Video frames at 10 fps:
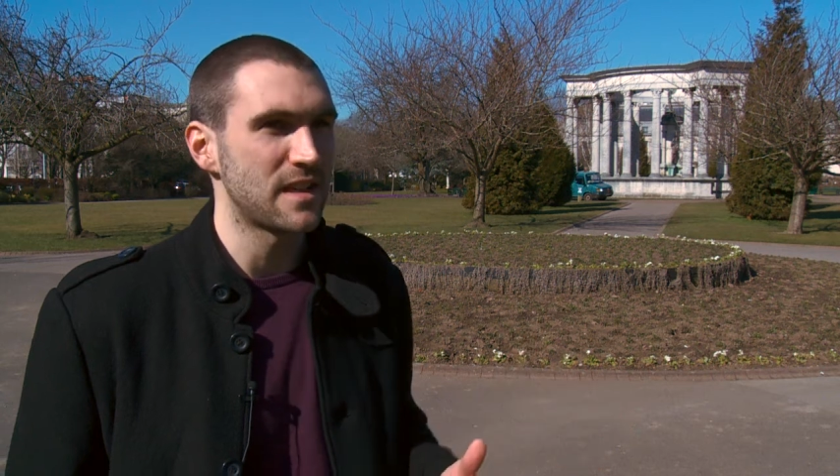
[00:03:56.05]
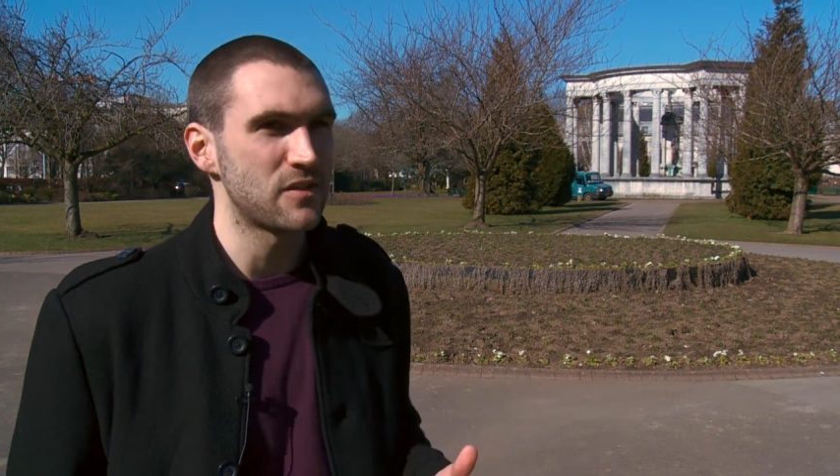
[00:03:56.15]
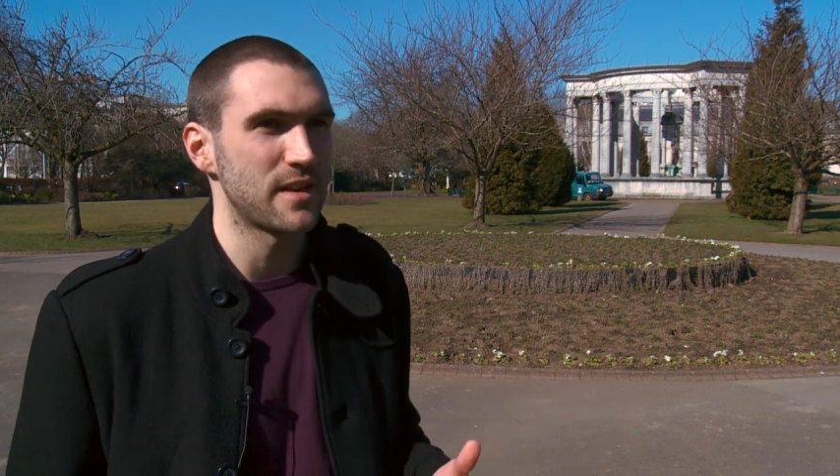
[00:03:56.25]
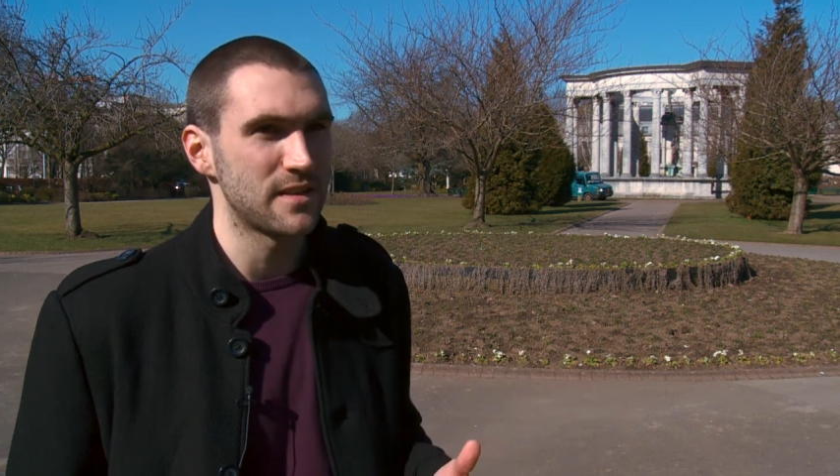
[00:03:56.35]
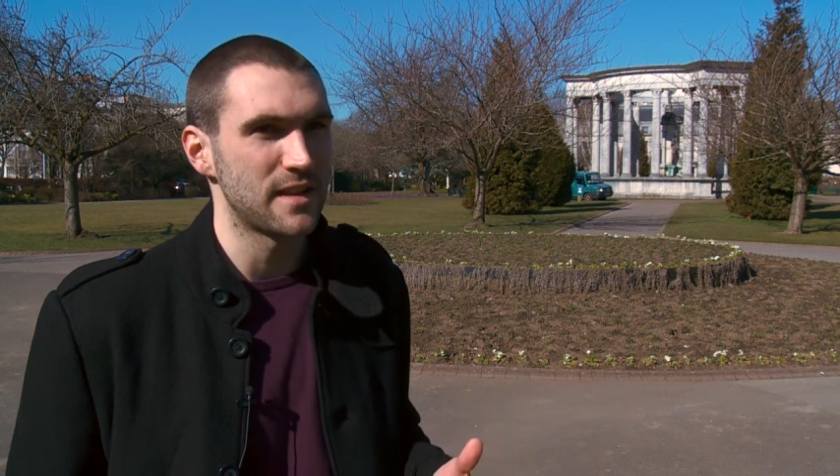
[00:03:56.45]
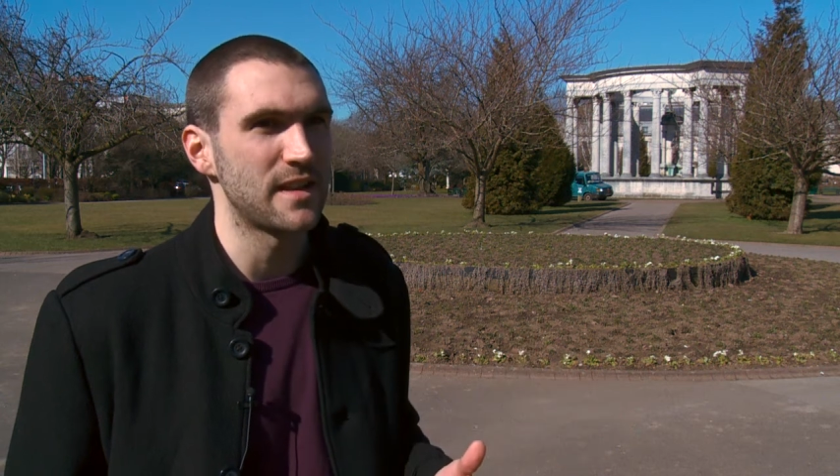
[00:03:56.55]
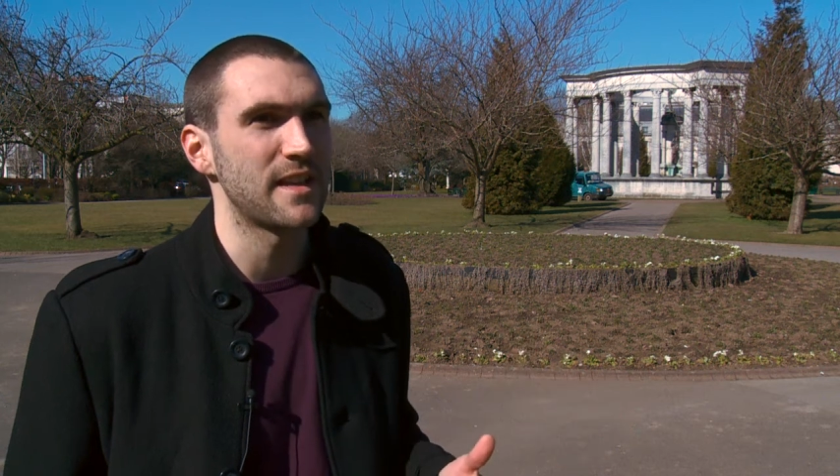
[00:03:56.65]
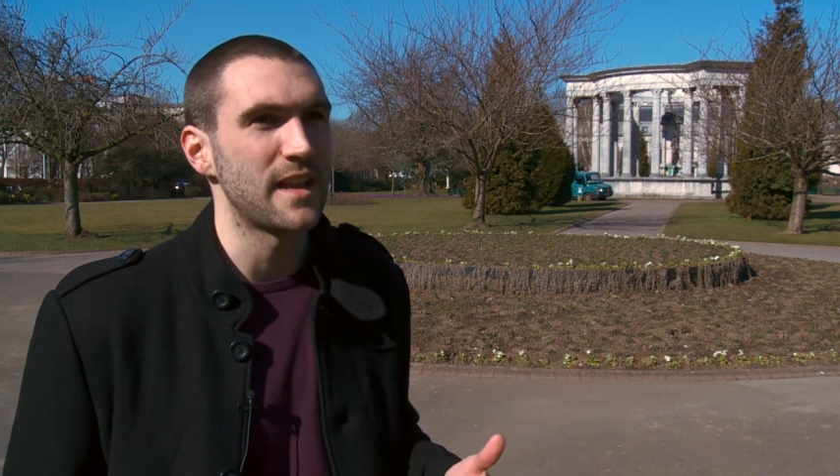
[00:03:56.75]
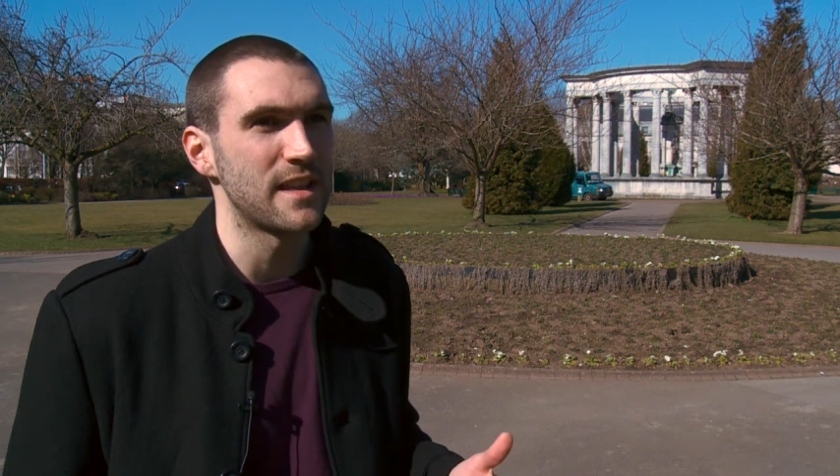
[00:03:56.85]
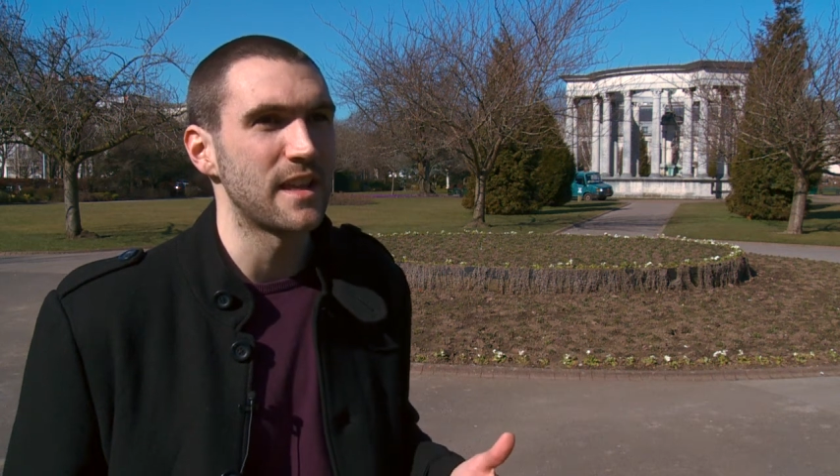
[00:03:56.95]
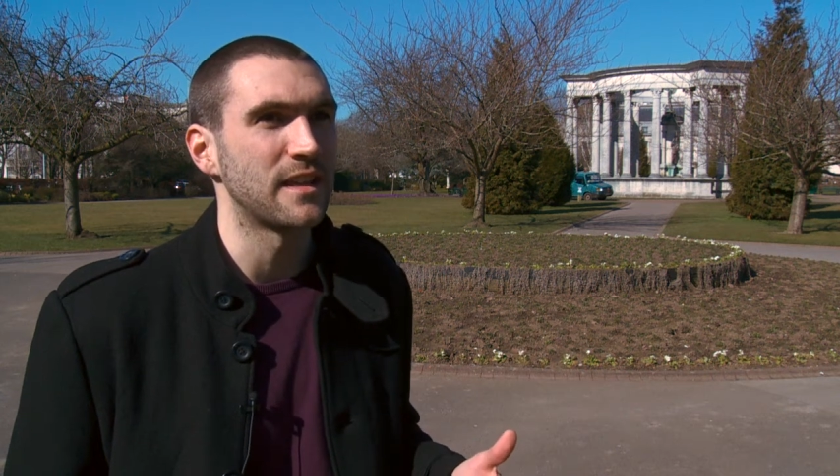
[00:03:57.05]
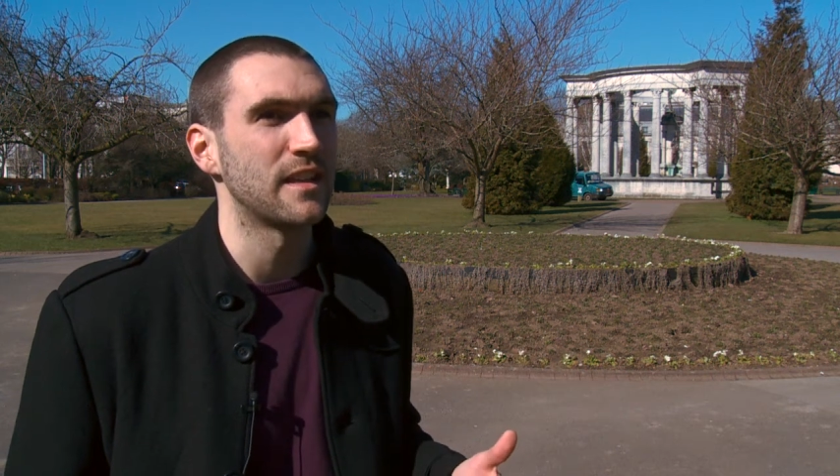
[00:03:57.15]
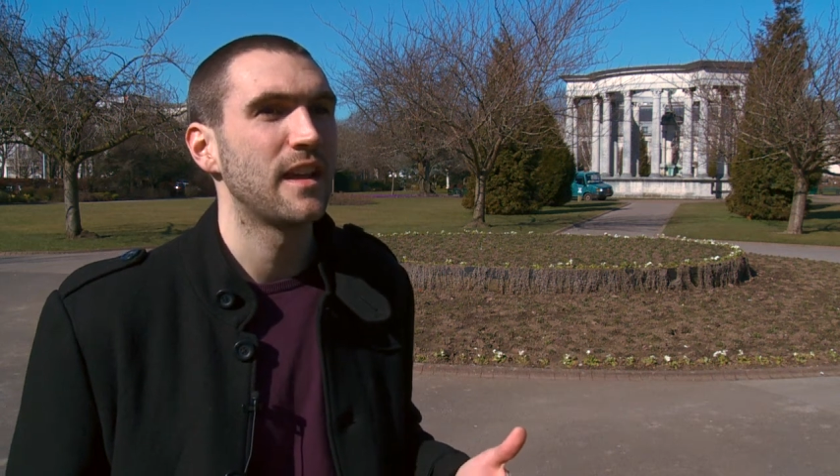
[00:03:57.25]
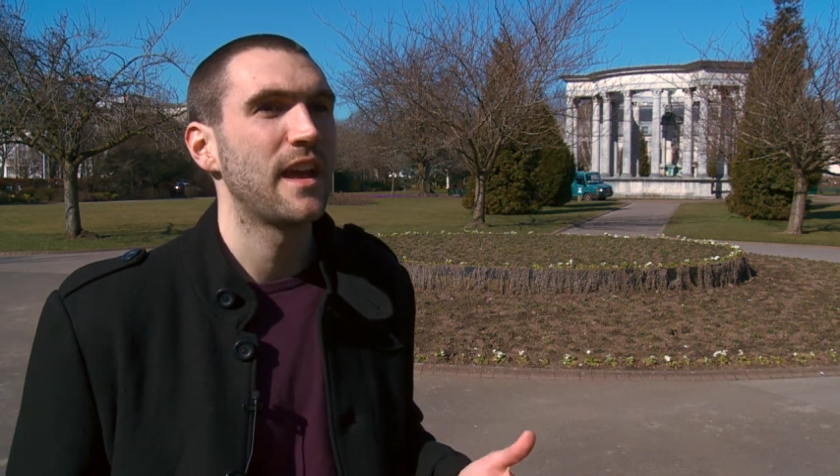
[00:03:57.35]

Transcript: interested in taking